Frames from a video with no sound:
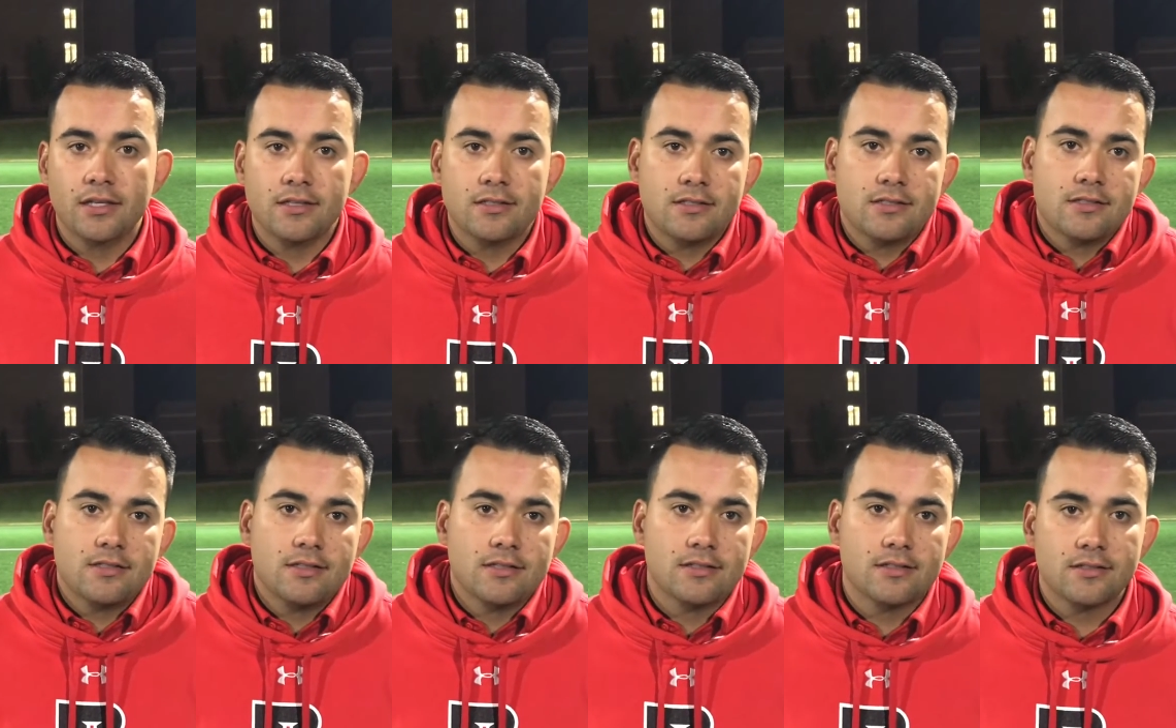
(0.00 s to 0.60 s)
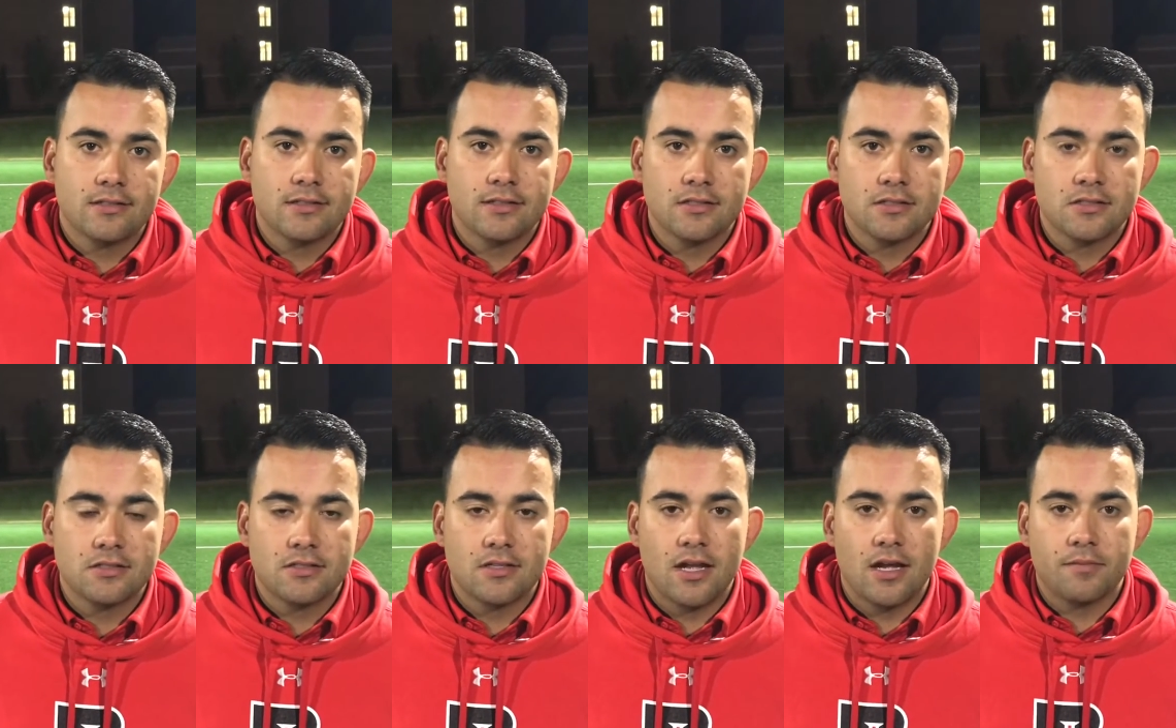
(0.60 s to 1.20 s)
it's it's, it's
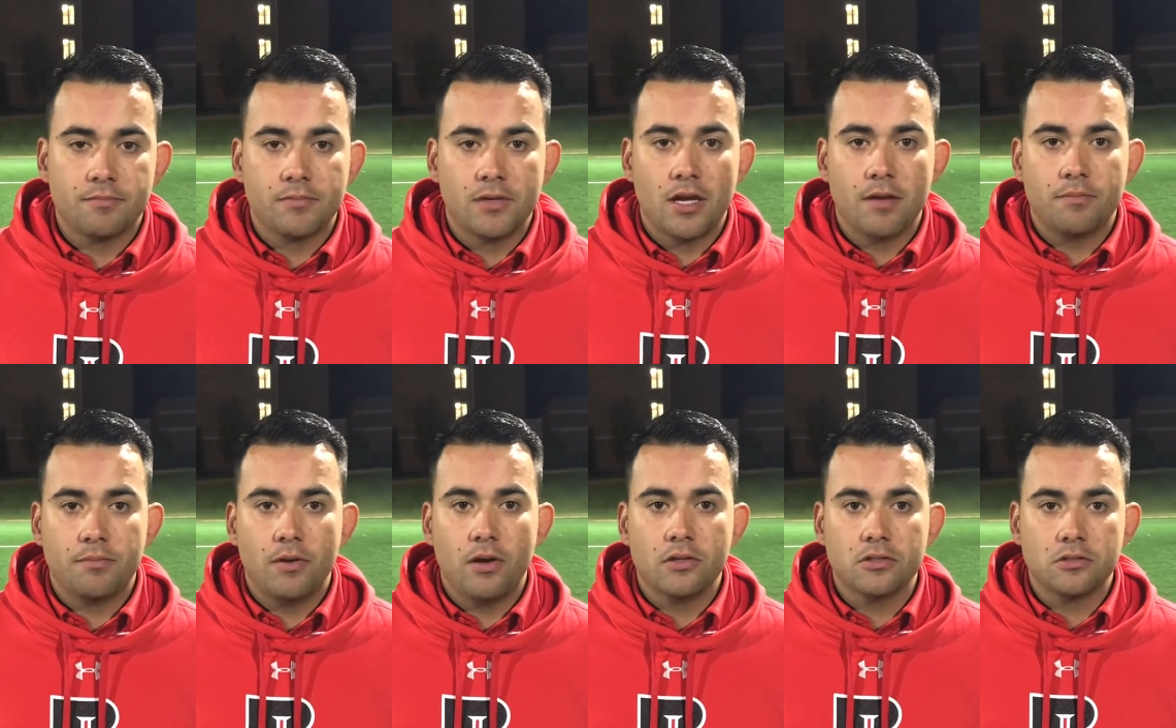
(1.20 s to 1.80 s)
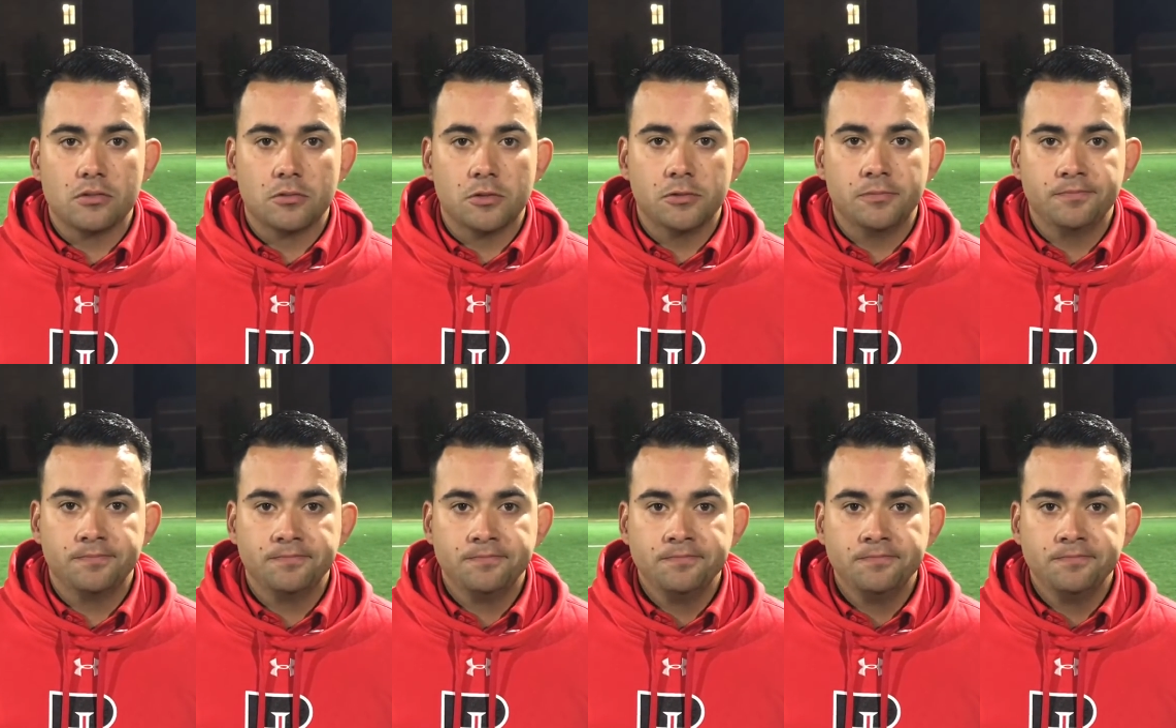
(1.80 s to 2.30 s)
just not not possible.